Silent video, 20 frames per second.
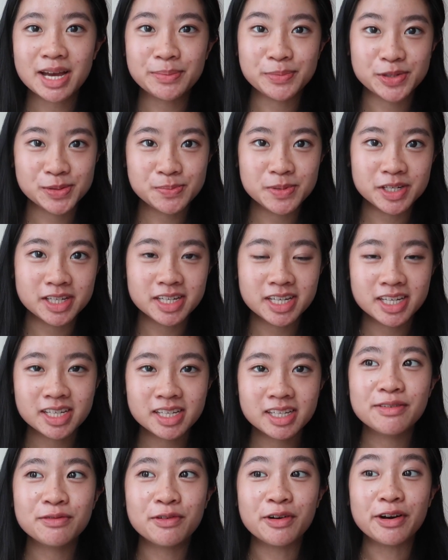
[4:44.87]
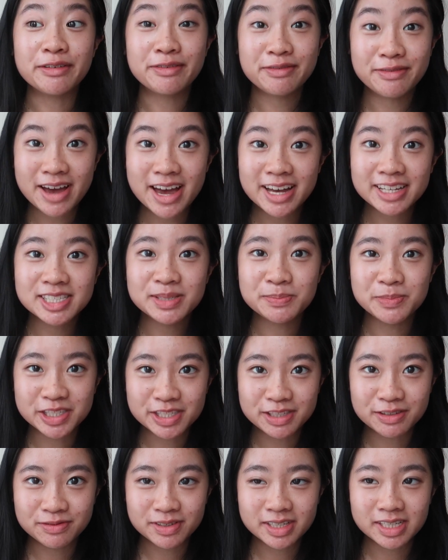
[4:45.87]
I'm speaking for FASS
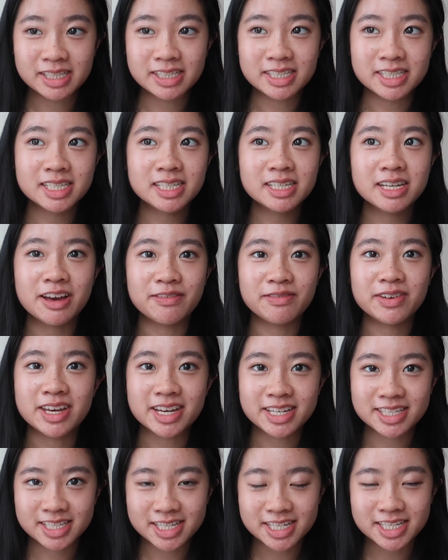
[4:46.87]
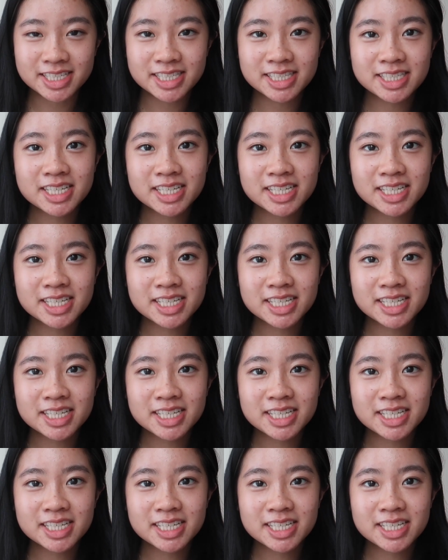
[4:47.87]
specifically, FASS.